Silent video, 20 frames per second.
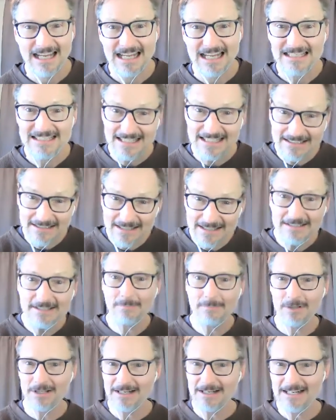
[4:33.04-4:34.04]
It's a
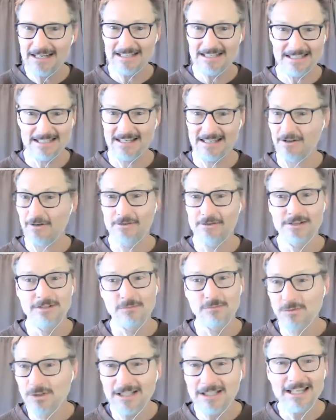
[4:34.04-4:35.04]
discipline and a skill
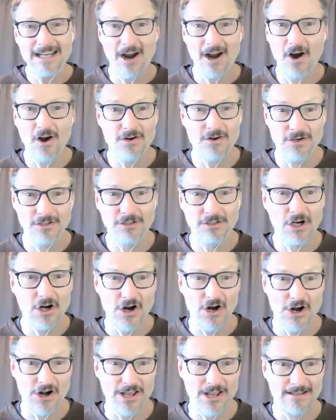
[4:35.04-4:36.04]
that's really hard to
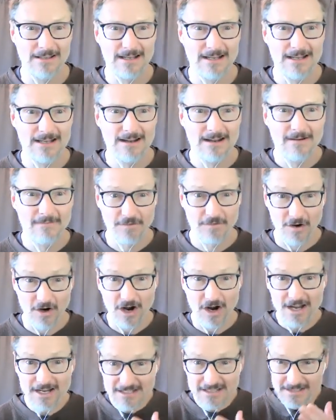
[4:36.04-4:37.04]
learn.
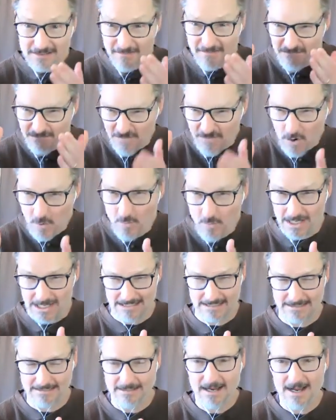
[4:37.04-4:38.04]
For us to
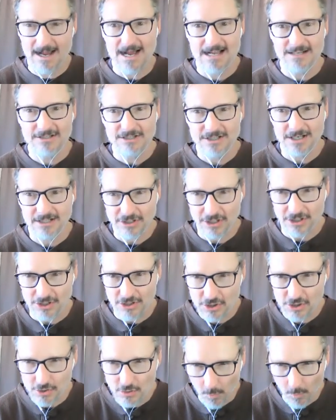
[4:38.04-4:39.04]
focus on such a
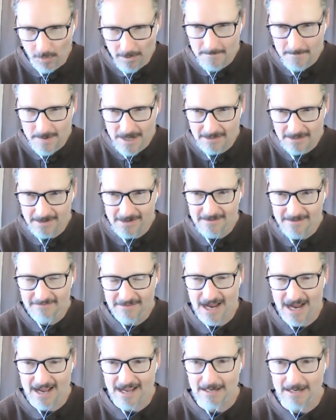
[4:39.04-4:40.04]
short period of
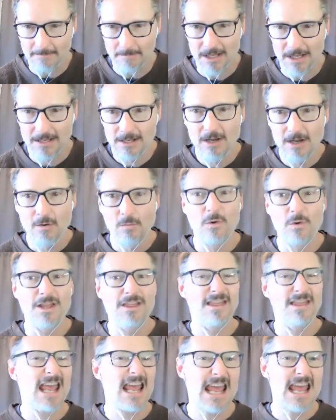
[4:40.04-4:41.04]
time
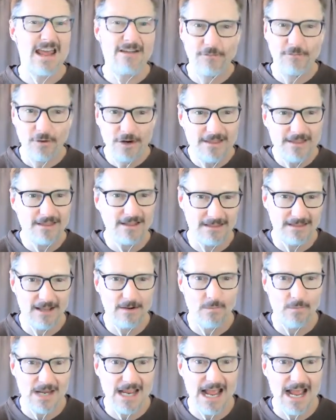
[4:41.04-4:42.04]
with everything
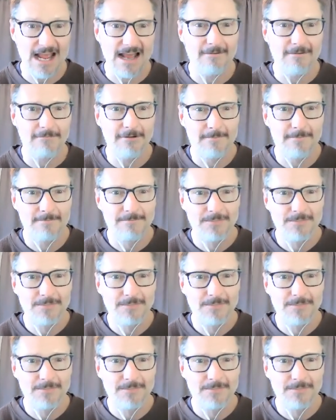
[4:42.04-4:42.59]
that we have.